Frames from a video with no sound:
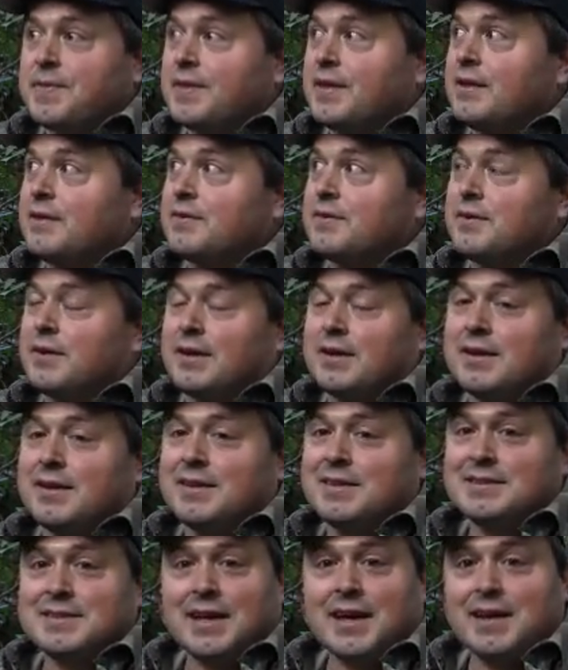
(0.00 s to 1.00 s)
and so I did
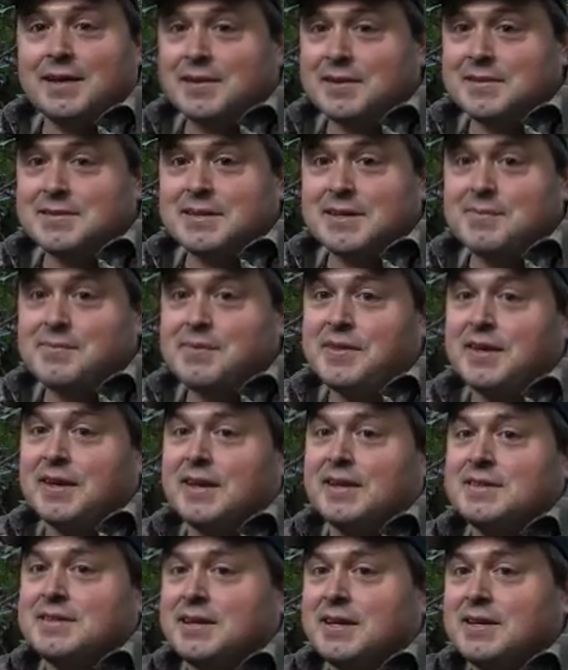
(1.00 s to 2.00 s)
exactly the same thing.
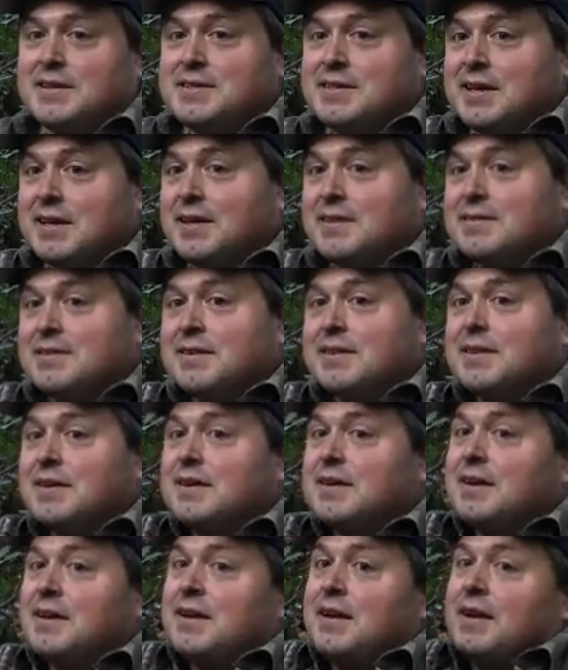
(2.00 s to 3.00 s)
I changed hands on the
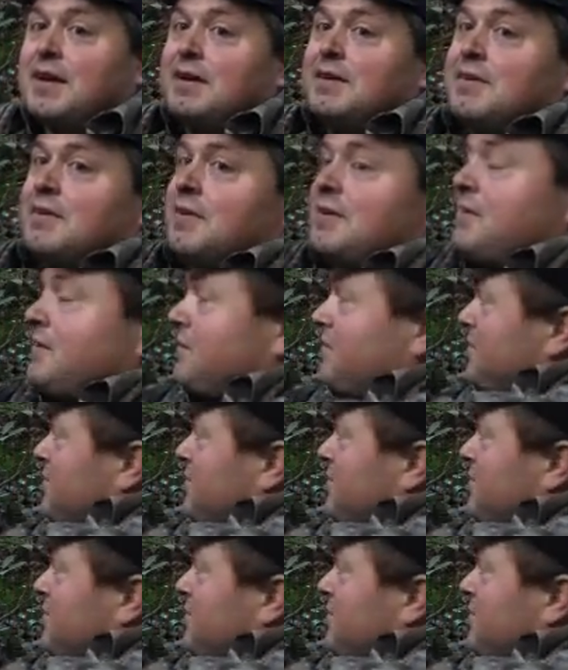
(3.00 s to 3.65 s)
gun, and I turned it